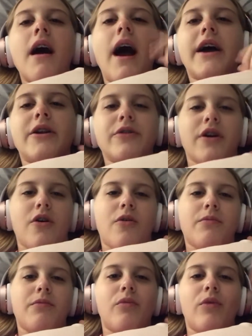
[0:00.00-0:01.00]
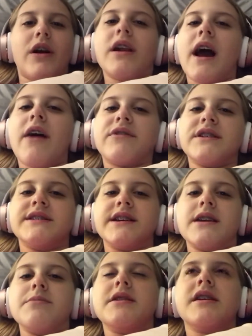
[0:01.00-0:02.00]
I don't know. We're going to have to
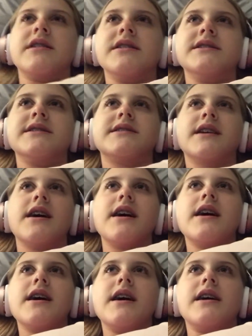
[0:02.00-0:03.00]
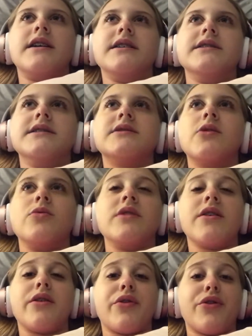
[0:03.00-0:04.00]
see because it is
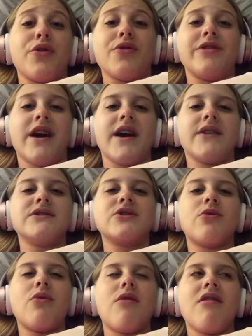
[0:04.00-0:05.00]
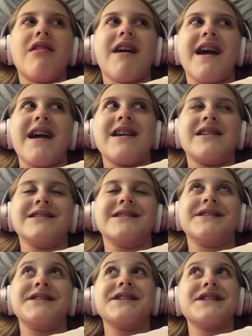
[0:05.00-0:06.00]
only the third day of school,
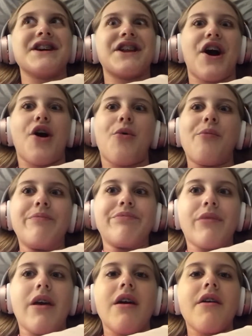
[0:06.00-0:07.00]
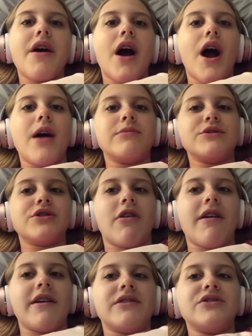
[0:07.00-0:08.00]
and you know, I'm
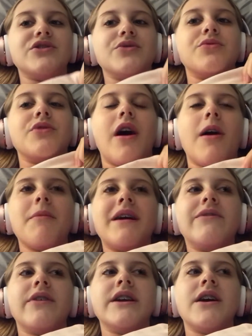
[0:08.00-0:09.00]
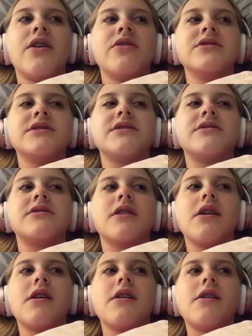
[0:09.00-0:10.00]
trying to not make videos
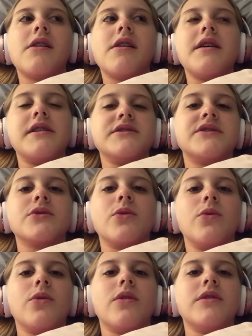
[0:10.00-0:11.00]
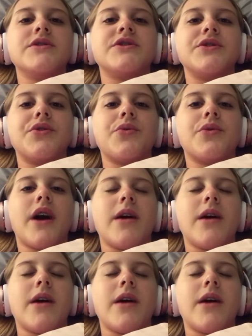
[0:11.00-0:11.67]
in school soon.